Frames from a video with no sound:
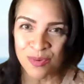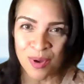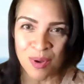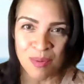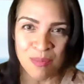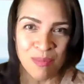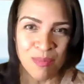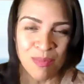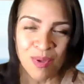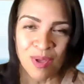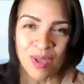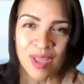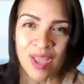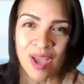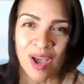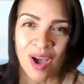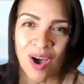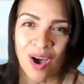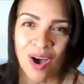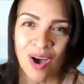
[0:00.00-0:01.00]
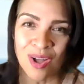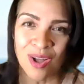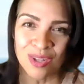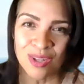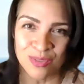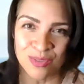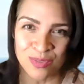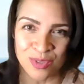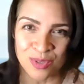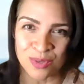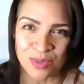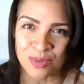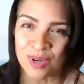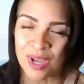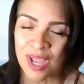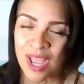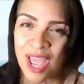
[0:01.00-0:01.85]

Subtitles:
from all of you,